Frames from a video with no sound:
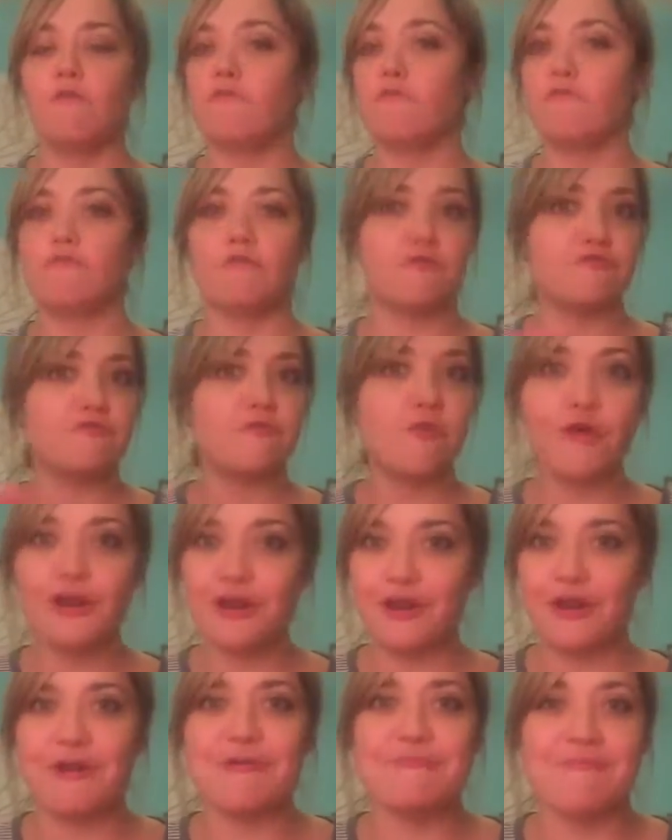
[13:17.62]
for
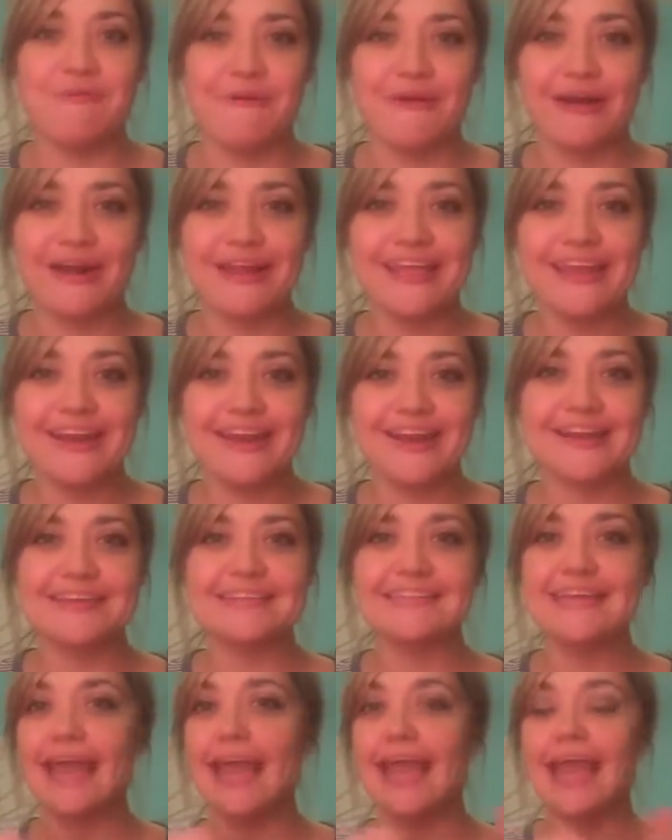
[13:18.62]
40 or more
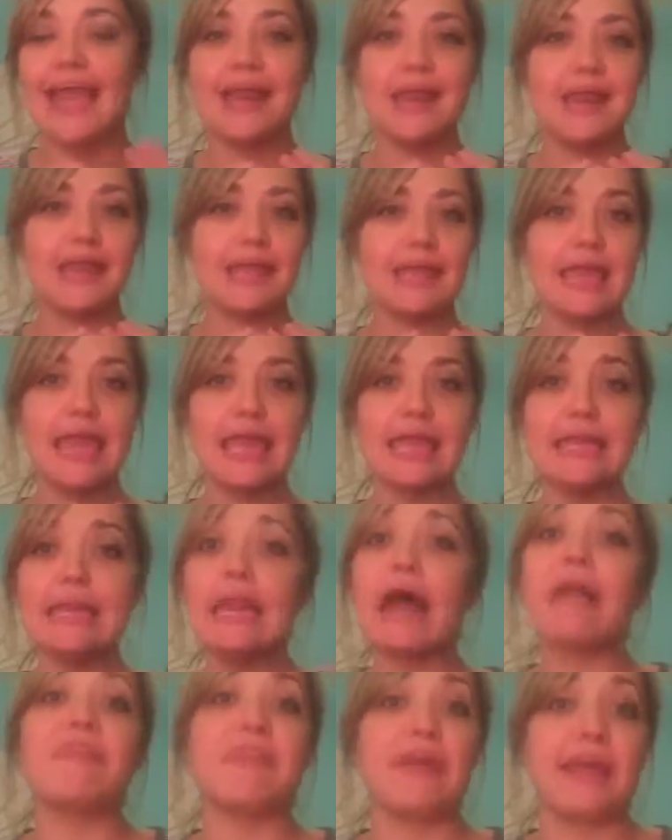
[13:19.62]
years and gain
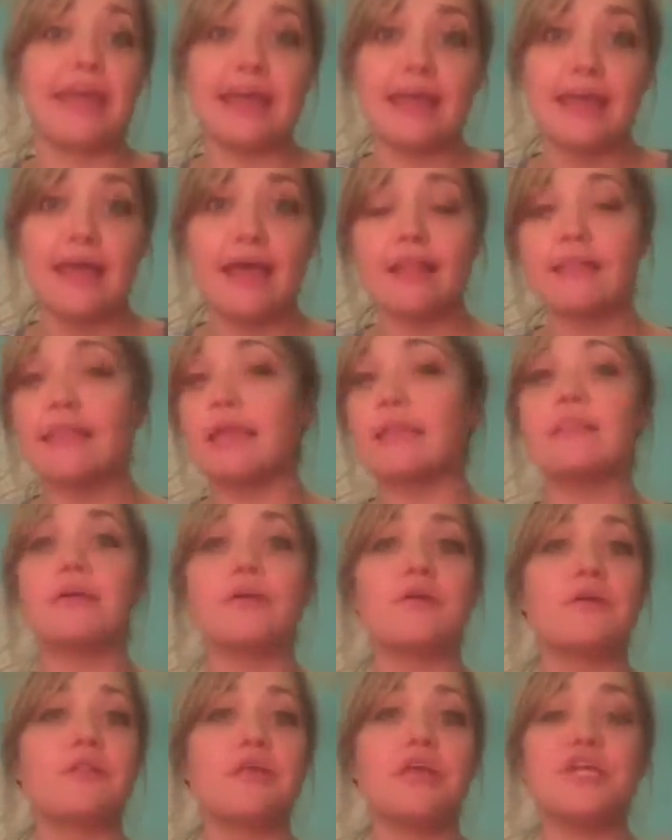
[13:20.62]
nothing, like
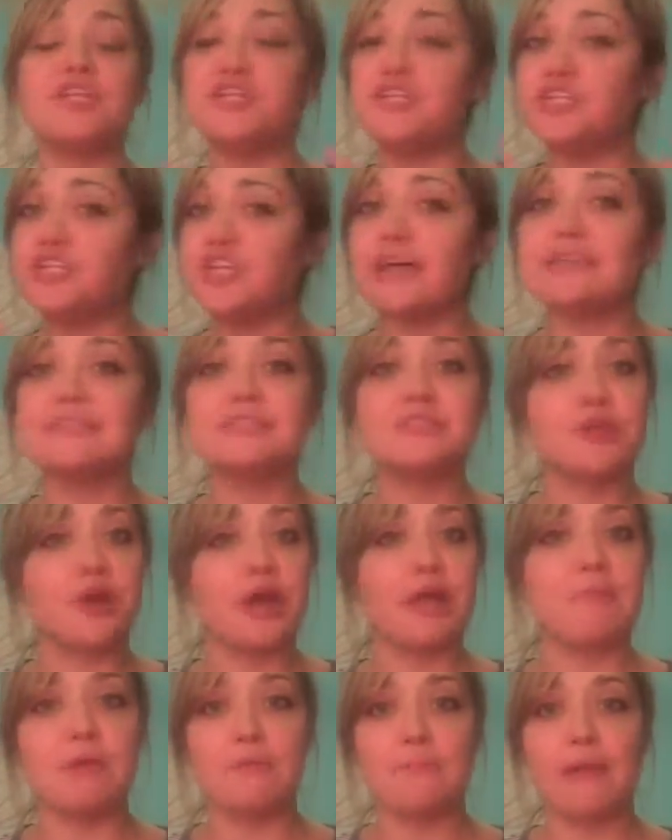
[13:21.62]
literally just
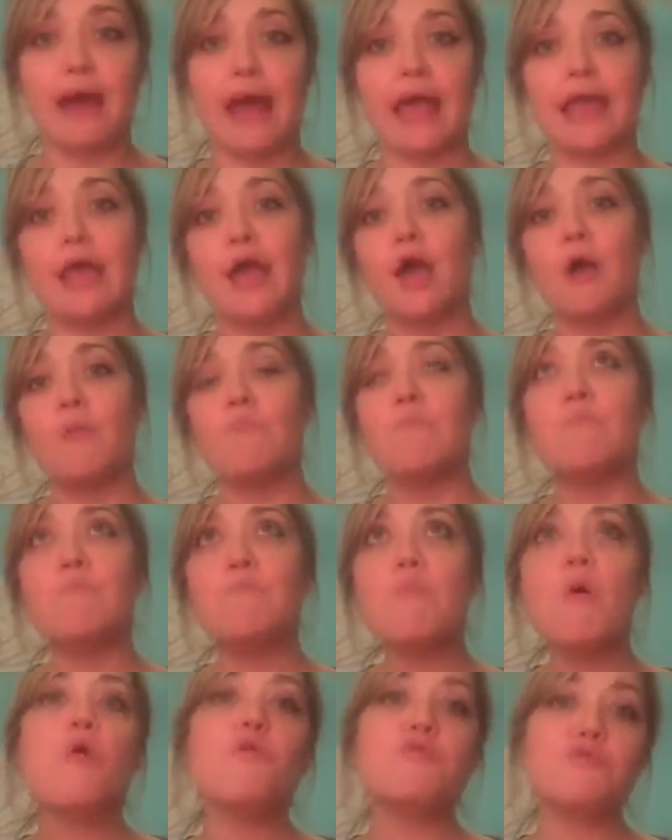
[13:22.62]
scraping by.
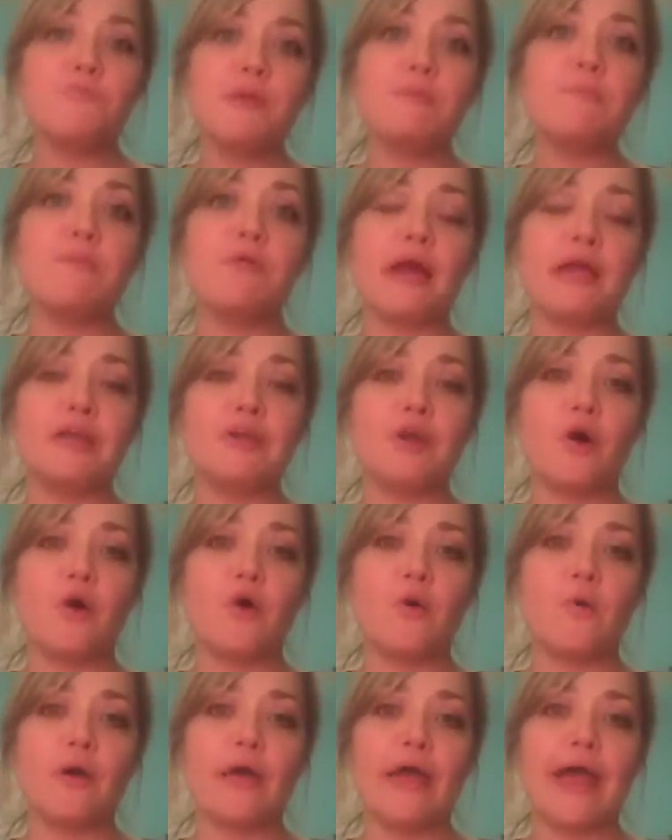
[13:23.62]
Most people I
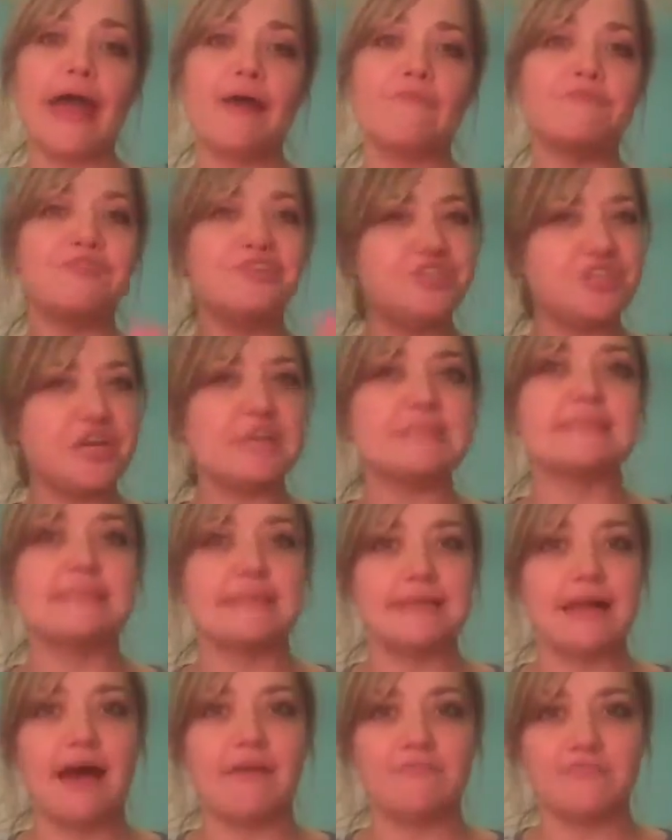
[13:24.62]
know have just
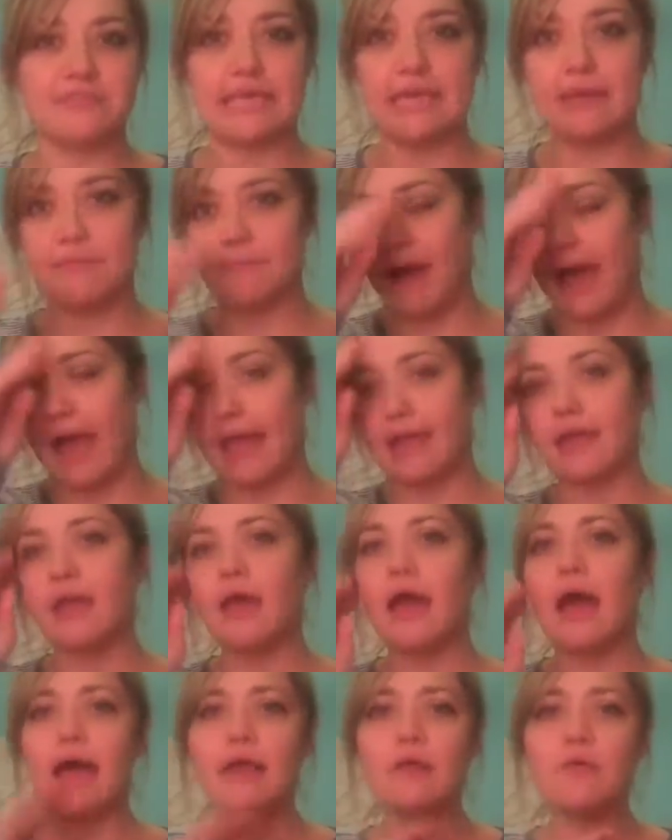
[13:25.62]
enough to get by.
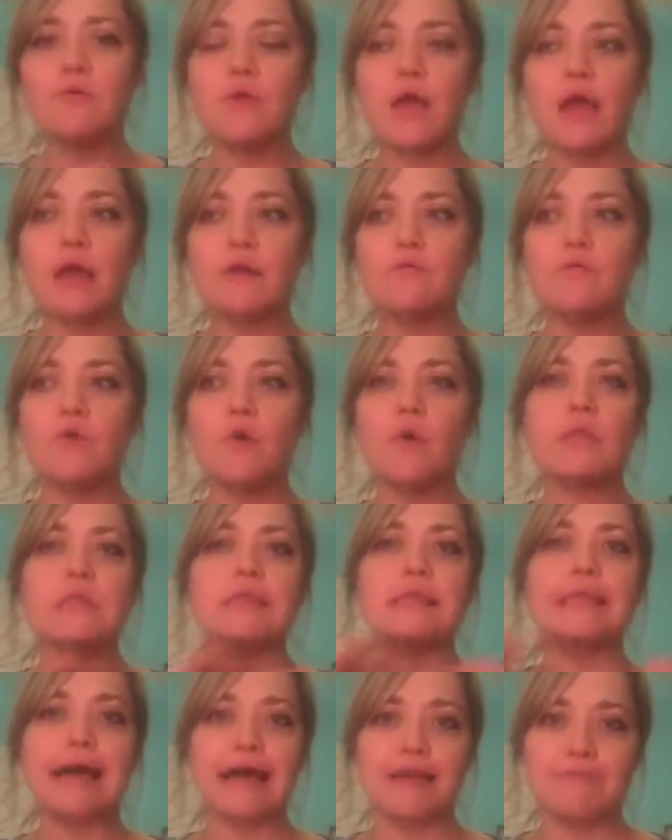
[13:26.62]
I don't know a
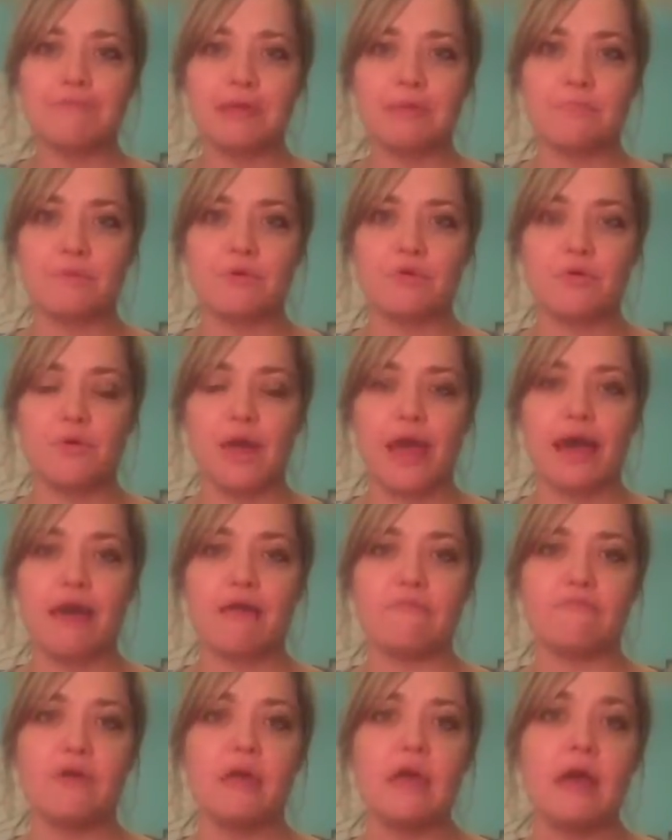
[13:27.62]
lot of people who
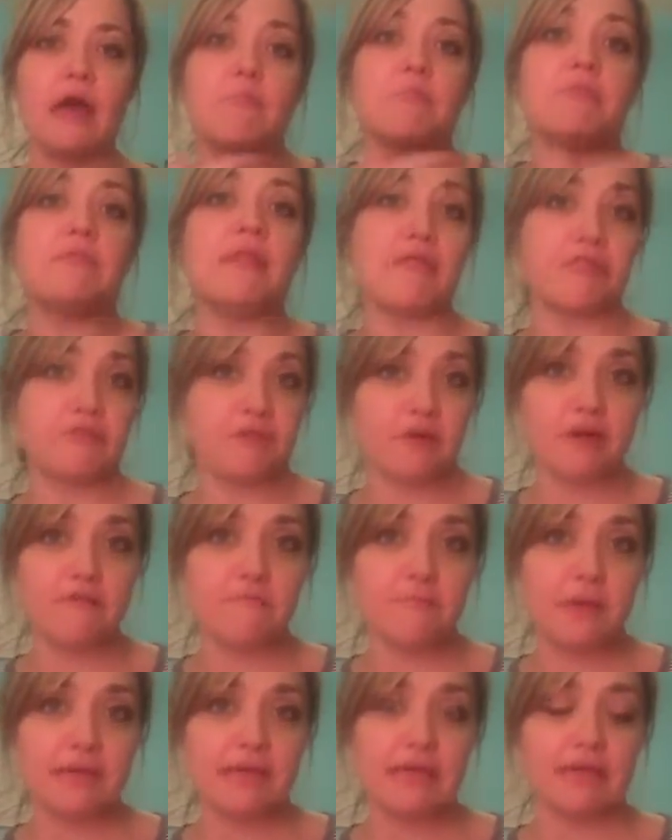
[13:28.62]
have a plethora of
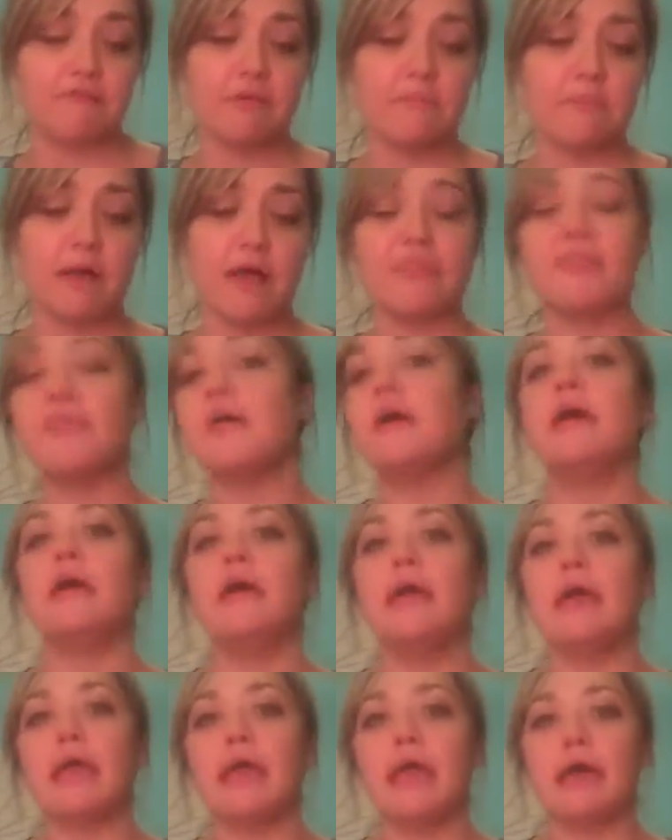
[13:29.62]
money every month.
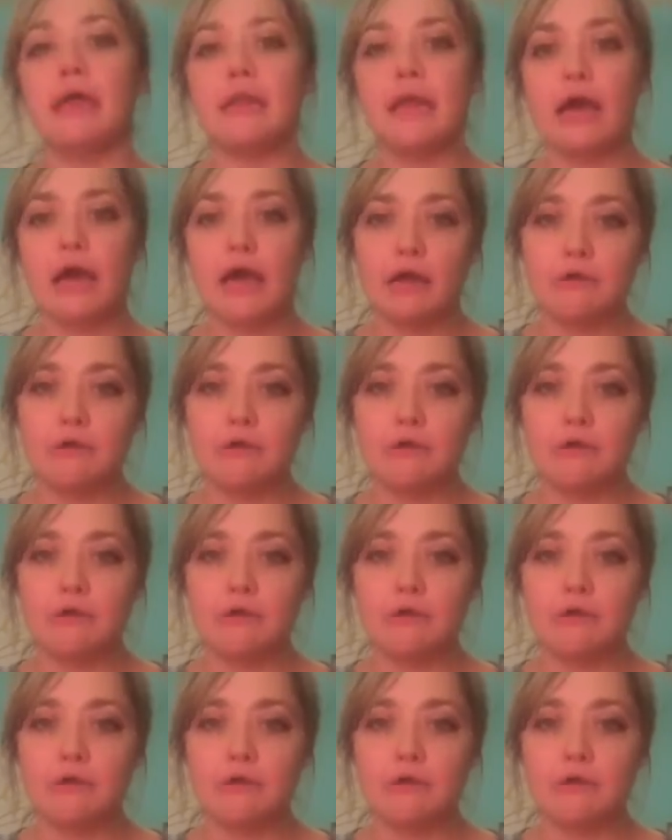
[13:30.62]
And